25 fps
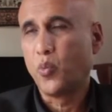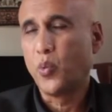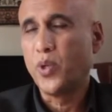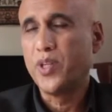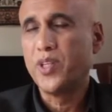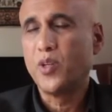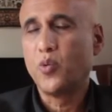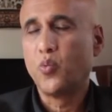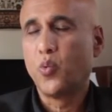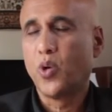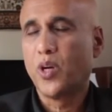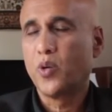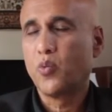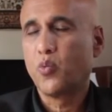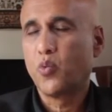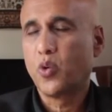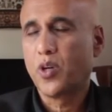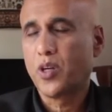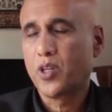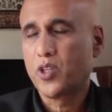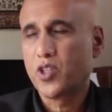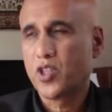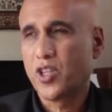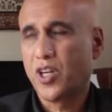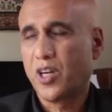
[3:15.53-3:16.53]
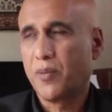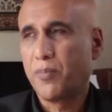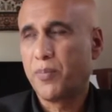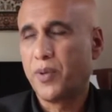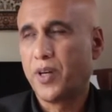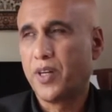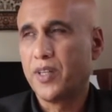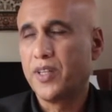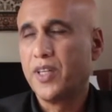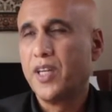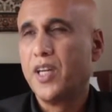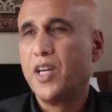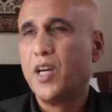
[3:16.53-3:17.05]
We did one workshop
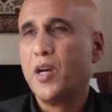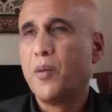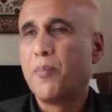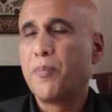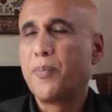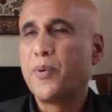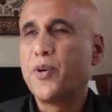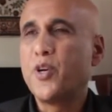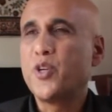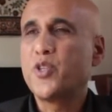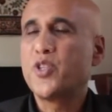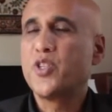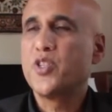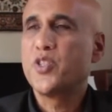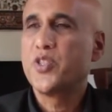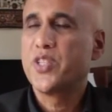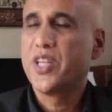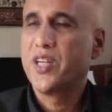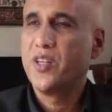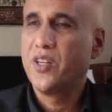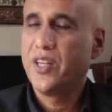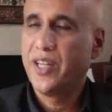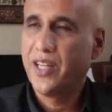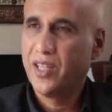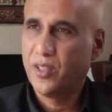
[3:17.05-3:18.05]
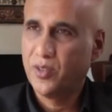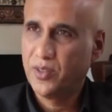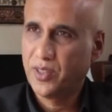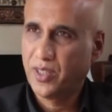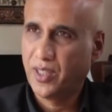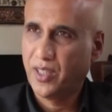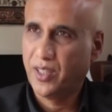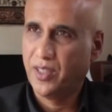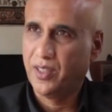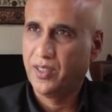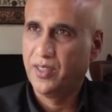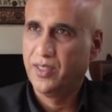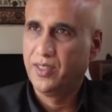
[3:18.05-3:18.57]
on person centered
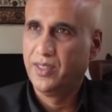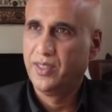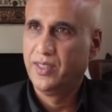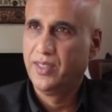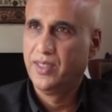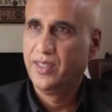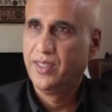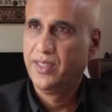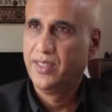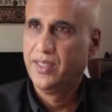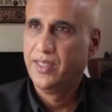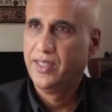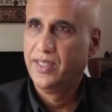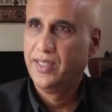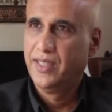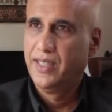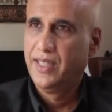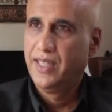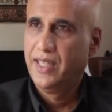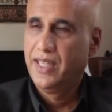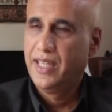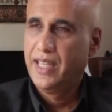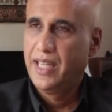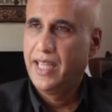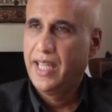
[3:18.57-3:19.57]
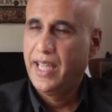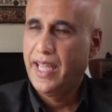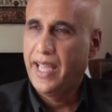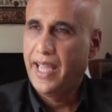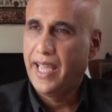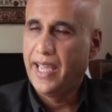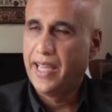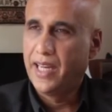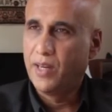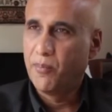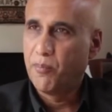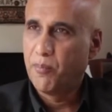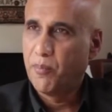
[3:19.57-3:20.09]
healthcare,
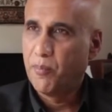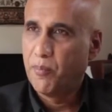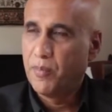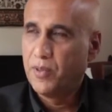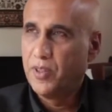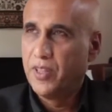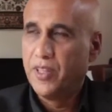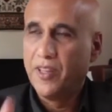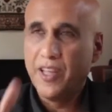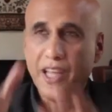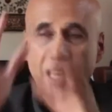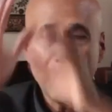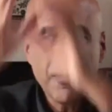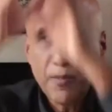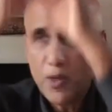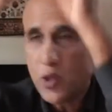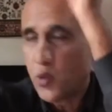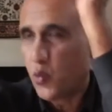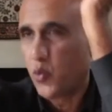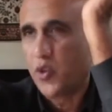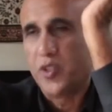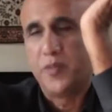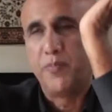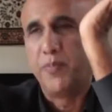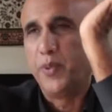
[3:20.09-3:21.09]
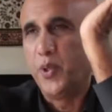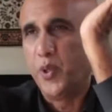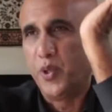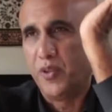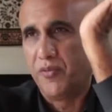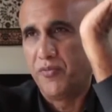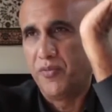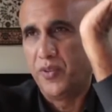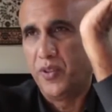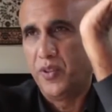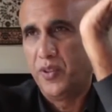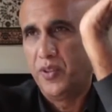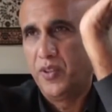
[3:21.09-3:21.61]
and the image was
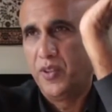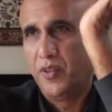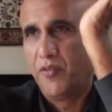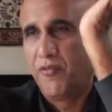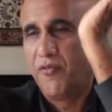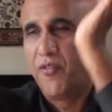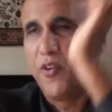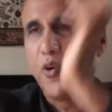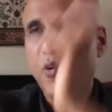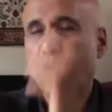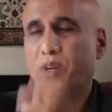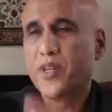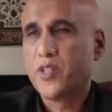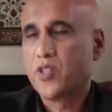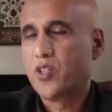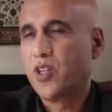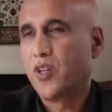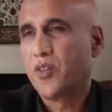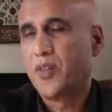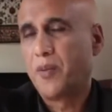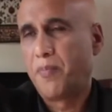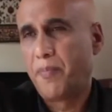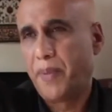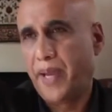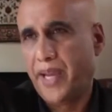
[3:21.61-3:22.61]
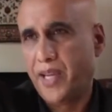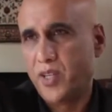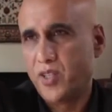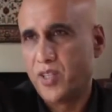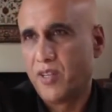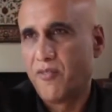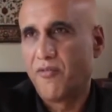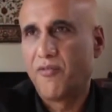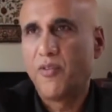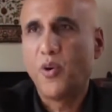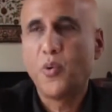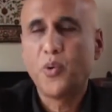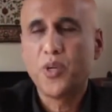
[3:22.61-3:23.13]
beautiful, yes. focused on the patient,
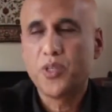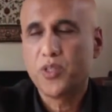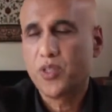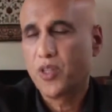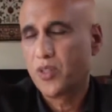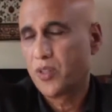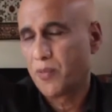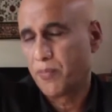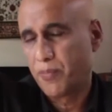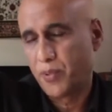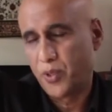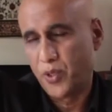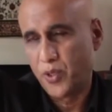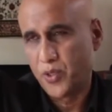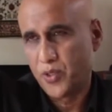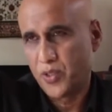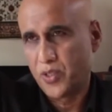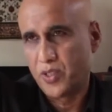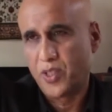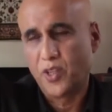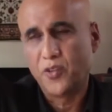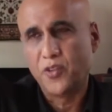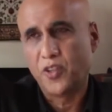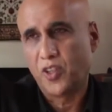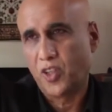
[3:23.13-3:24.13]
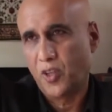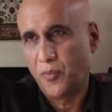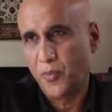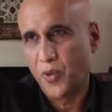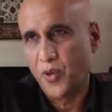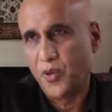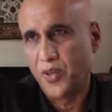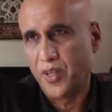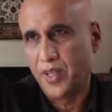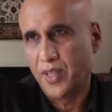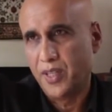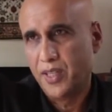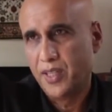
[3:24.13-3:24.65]
focused on the person, on the
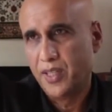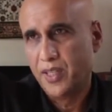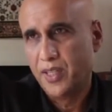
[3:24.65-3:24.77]
community.